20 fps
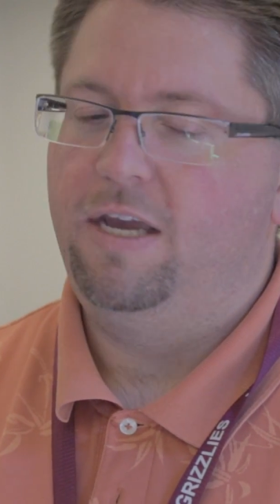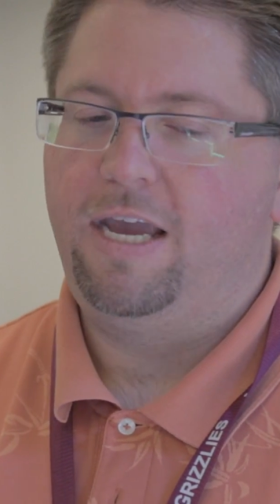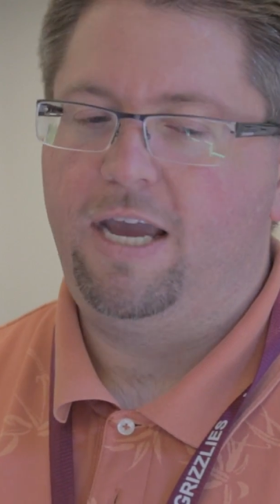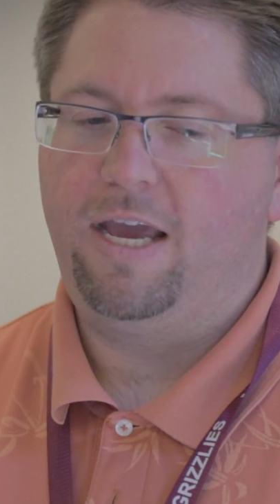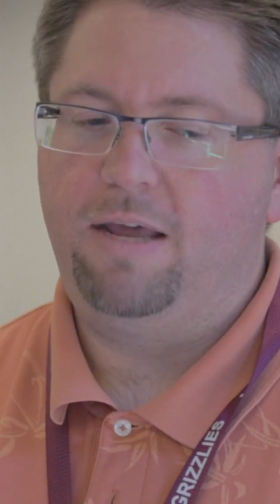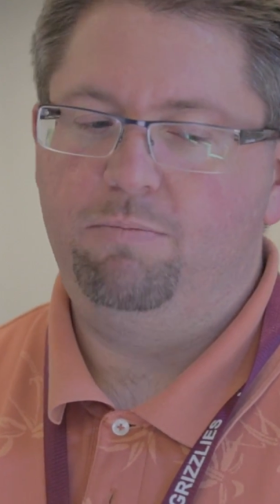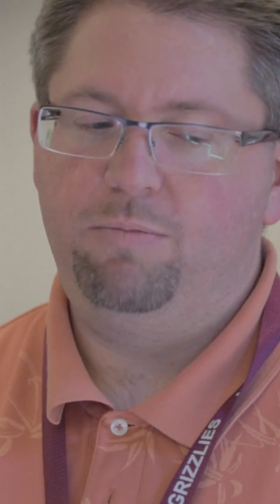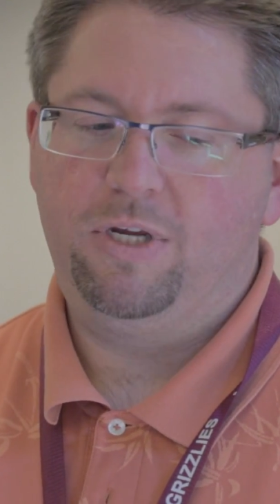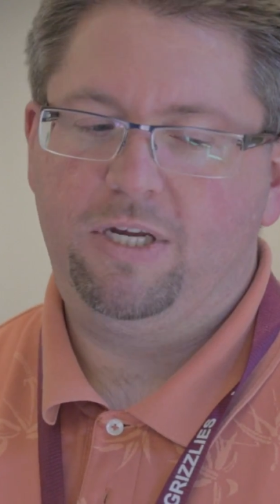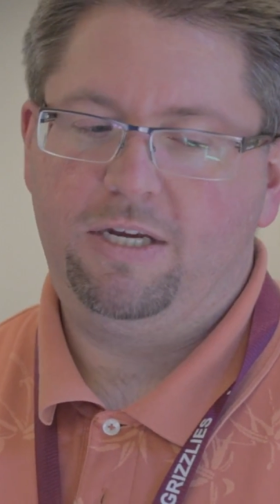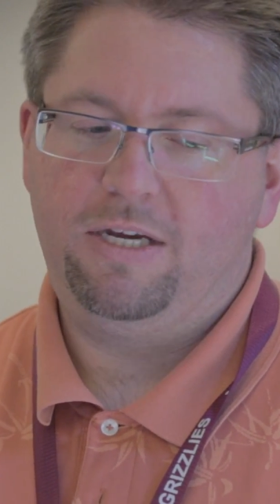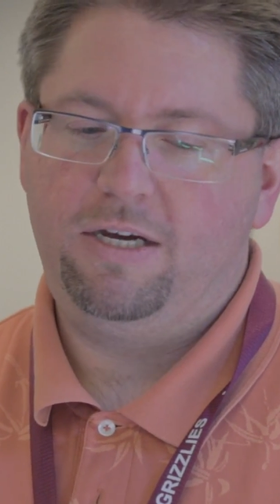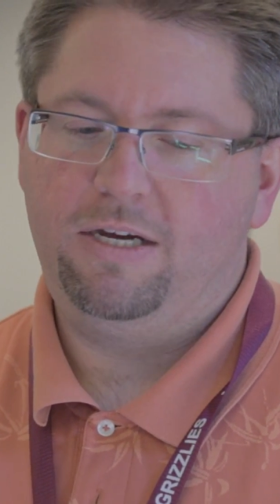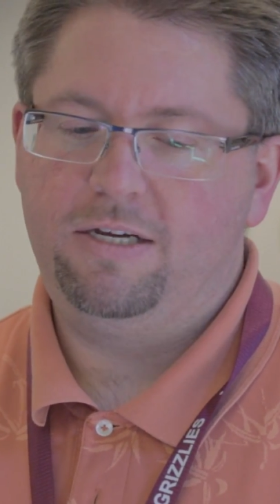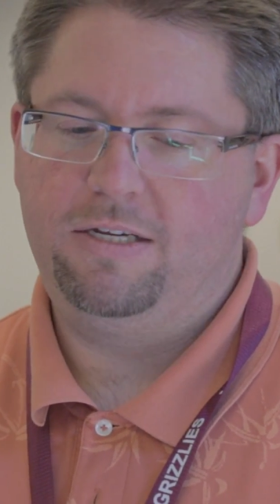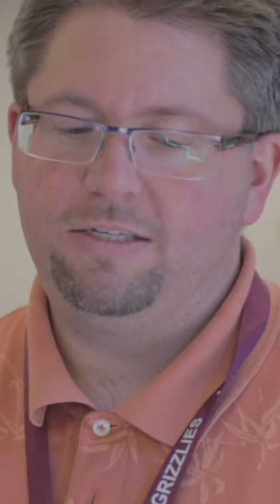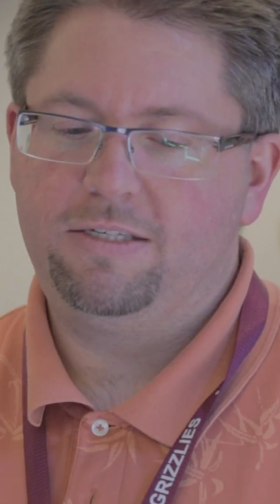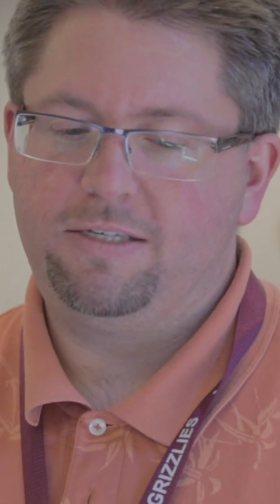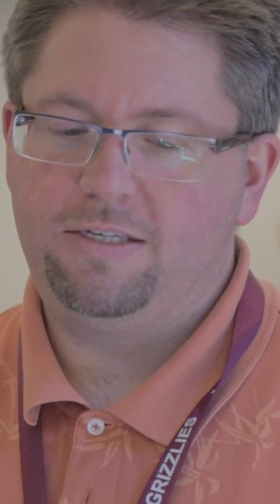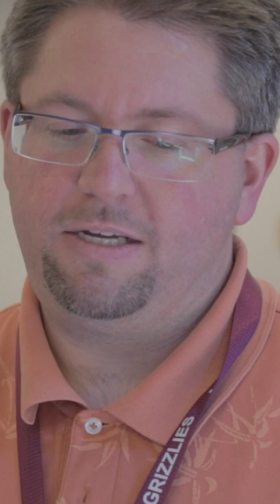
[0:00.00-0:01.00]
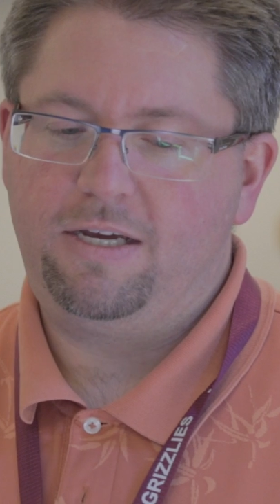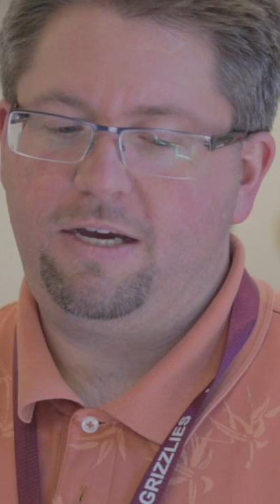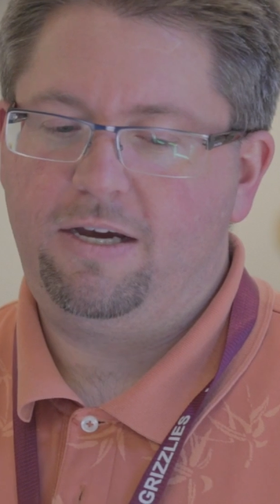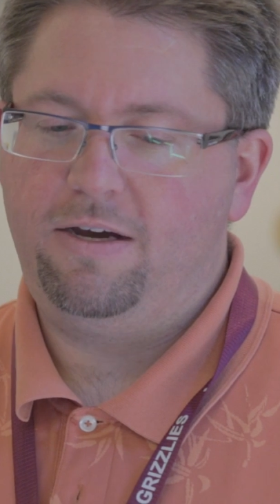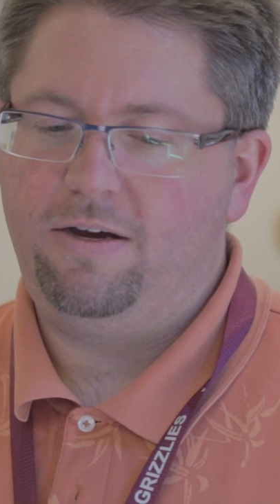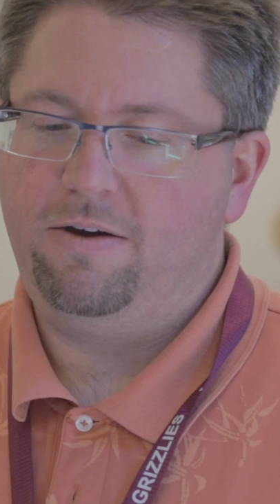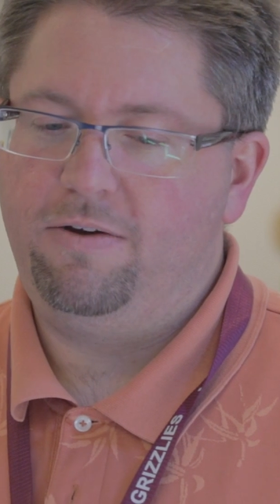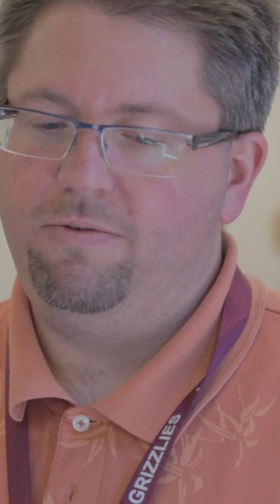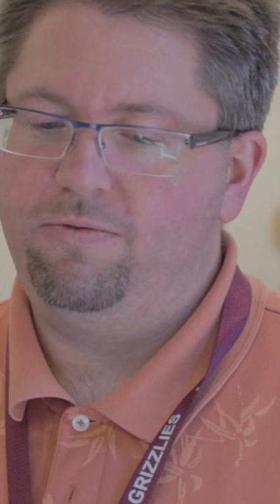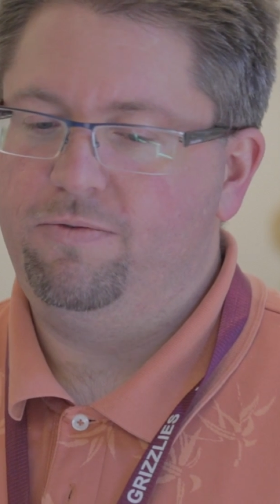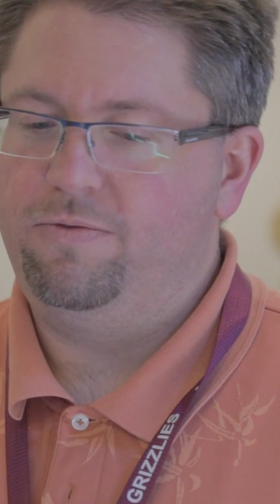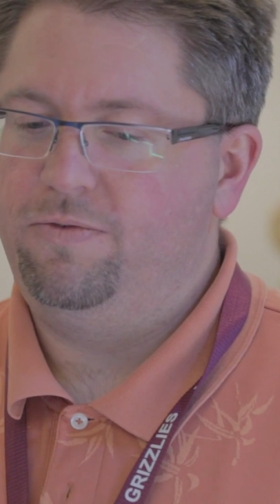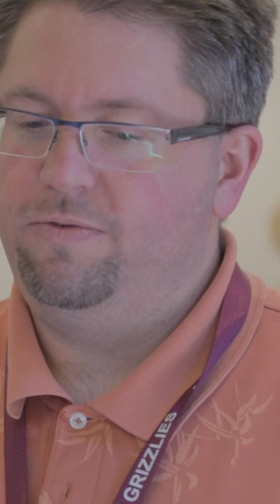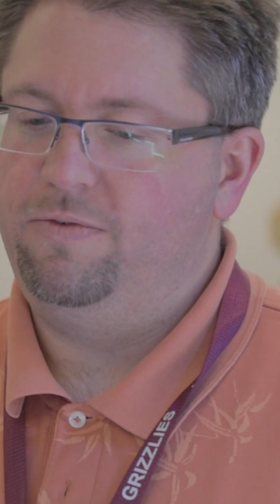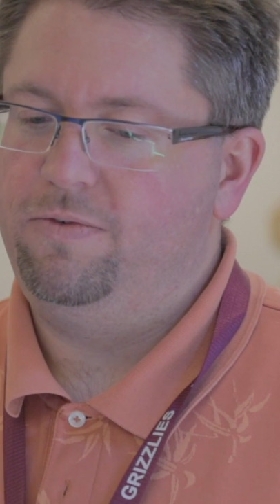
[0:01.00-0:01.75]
And because of